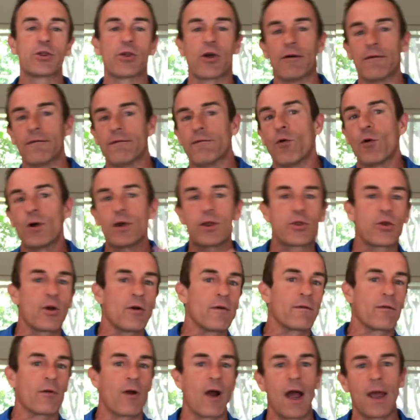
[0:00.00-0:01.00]
of voice
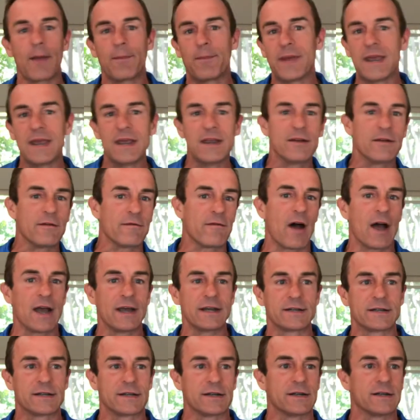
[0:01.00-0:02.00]
over IP
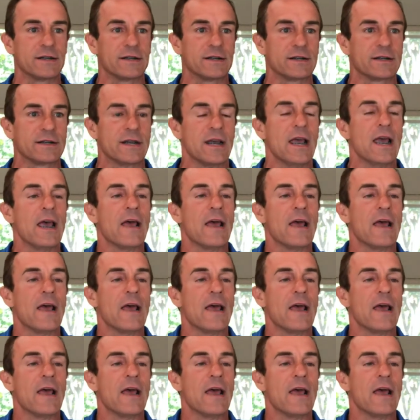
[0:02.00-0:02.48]
devices